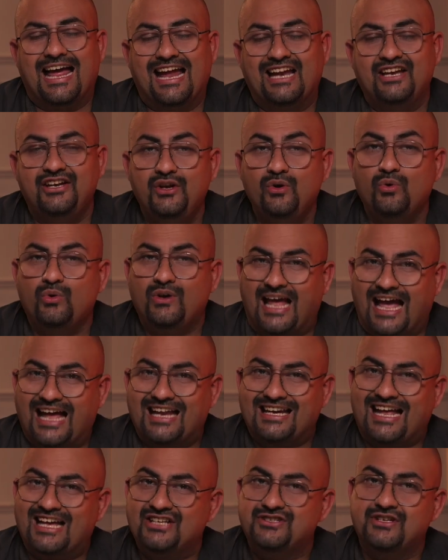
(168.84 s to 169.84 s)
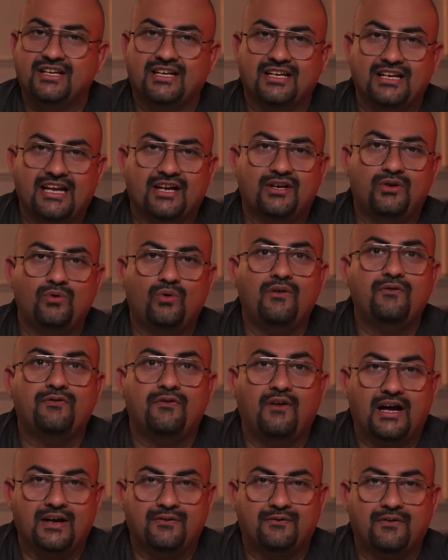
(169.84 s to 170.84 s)
and you can actually connect to a
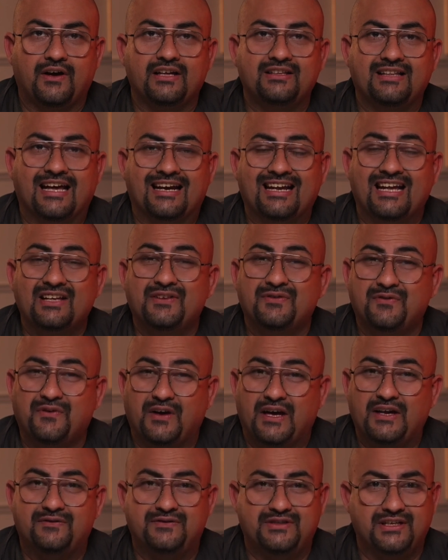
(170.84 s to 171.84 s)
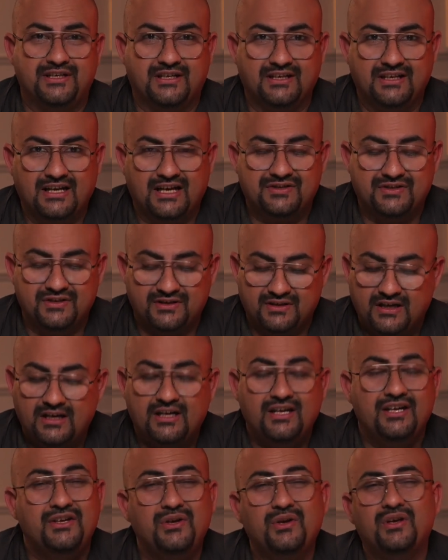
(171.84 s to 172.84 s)
Wi-Fi that has 5G connection.
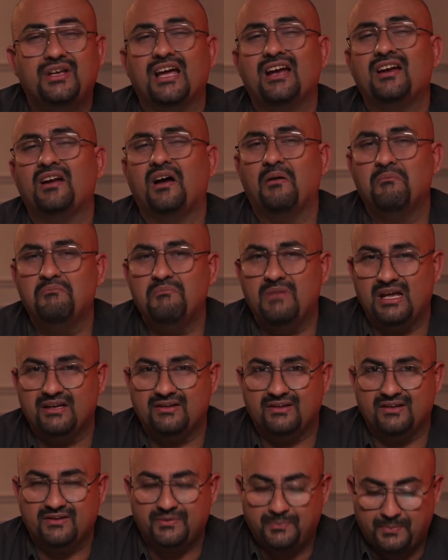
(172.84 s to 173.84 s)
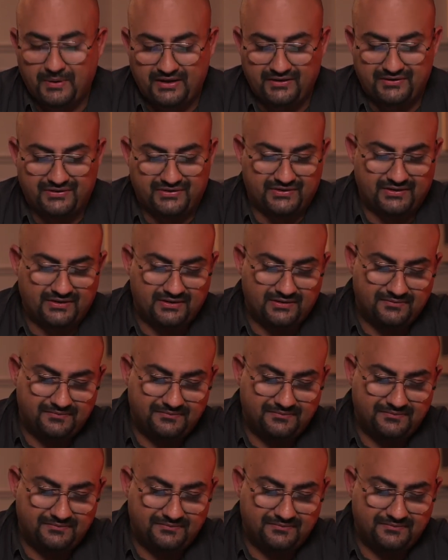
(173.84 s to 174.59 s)
You get amazing speeds.